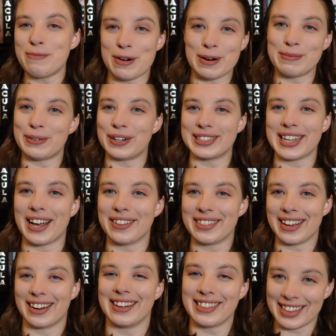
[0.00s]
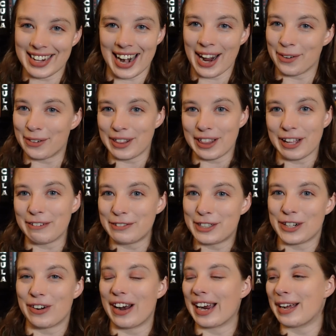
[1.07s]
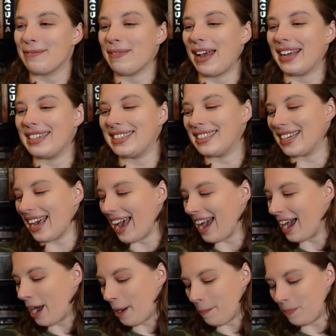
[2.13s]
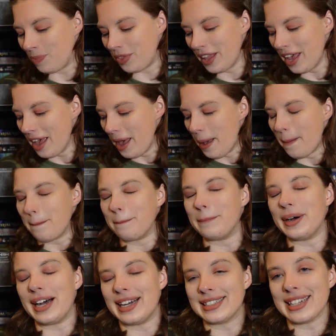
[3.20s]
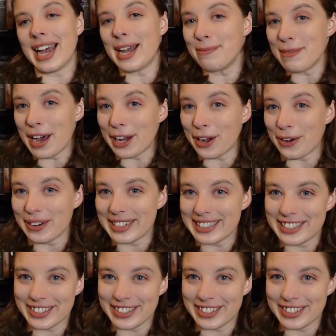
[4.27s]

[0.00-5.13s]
more books out there that I would love to recommend, but I'm not going